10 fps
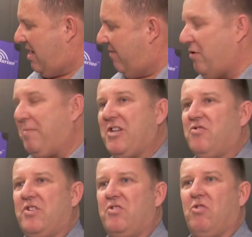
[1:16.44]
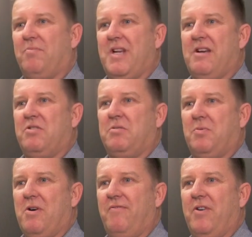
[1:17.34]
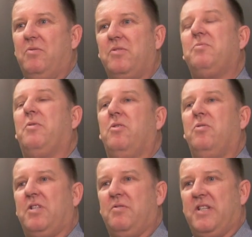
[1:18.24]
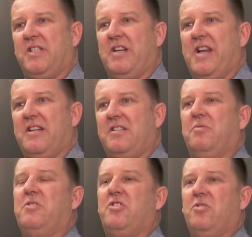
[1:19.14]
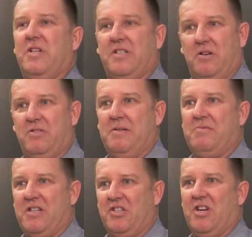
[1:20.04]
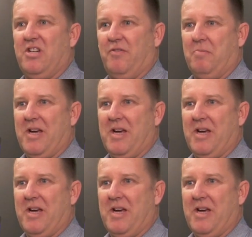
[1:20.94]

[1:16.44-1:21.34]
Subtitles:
If your batteries drop down to 12 volts, we'll auto disconnect to ensure there's no deep discharge of your